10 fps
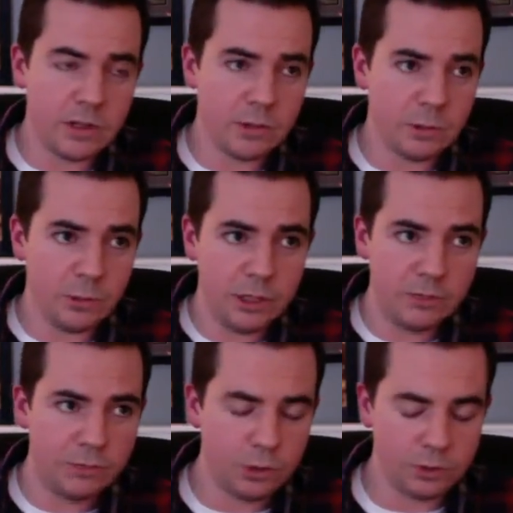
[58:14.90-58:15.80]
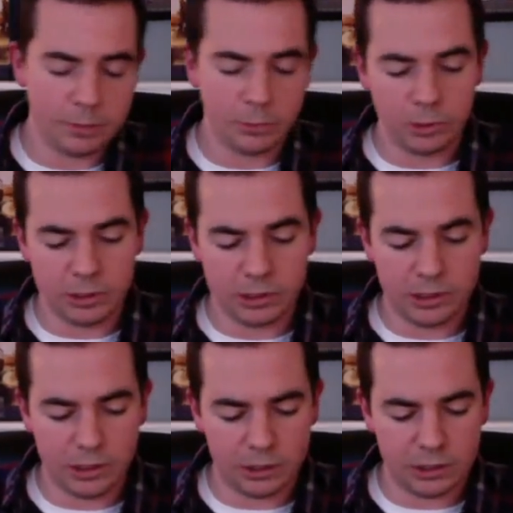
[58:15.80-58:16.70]
Me and a few other people, we did
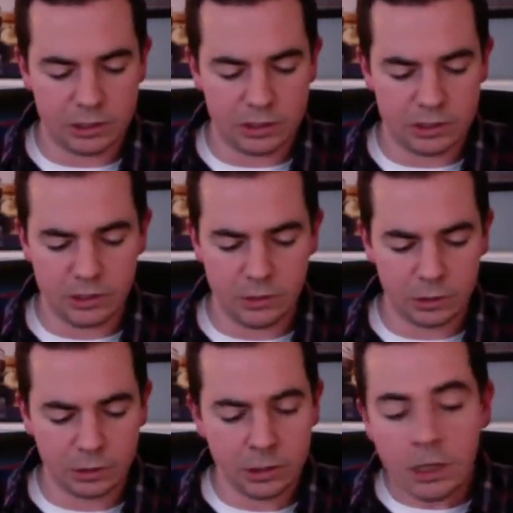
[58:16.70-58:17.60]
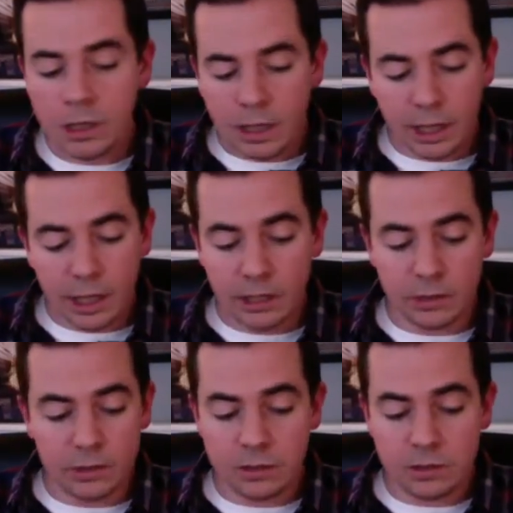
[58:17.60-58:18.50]
the auditions in New York,
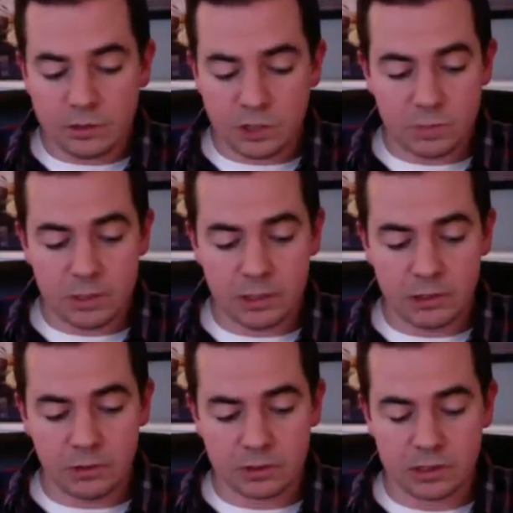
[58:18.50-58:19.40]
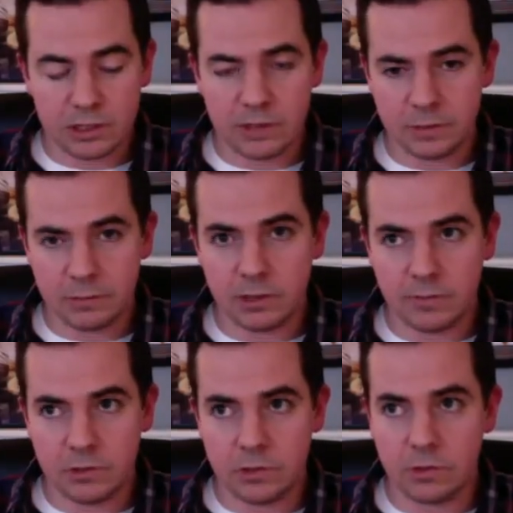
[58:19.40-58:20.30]
and just being in New York City, I think,
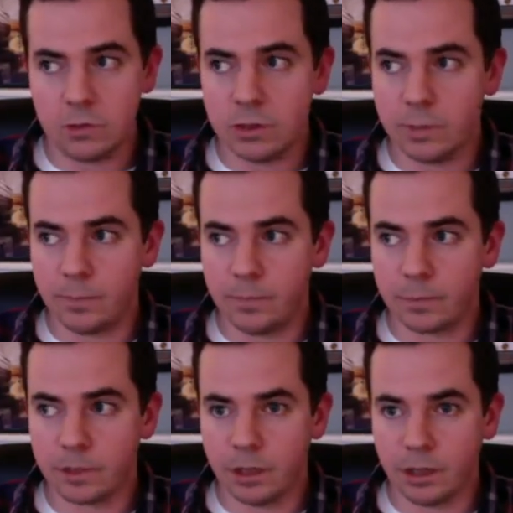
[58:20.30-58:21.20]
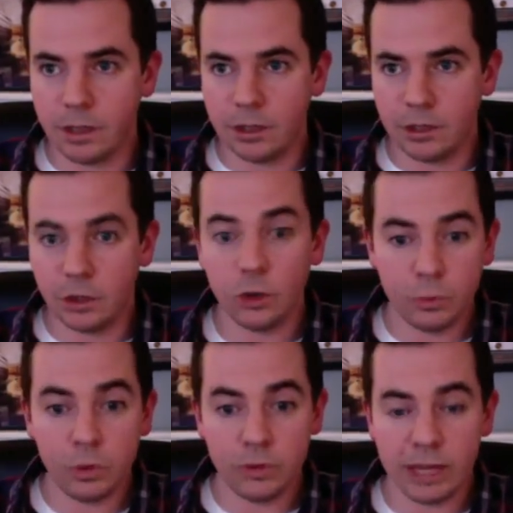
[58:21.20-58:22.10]
gives you a good
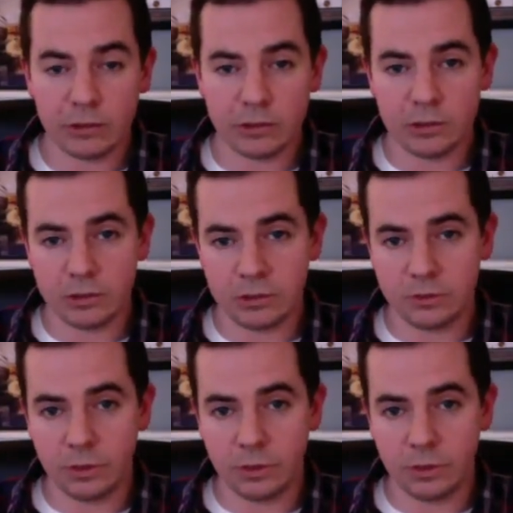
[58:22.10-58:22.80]
pool of actors to choose from.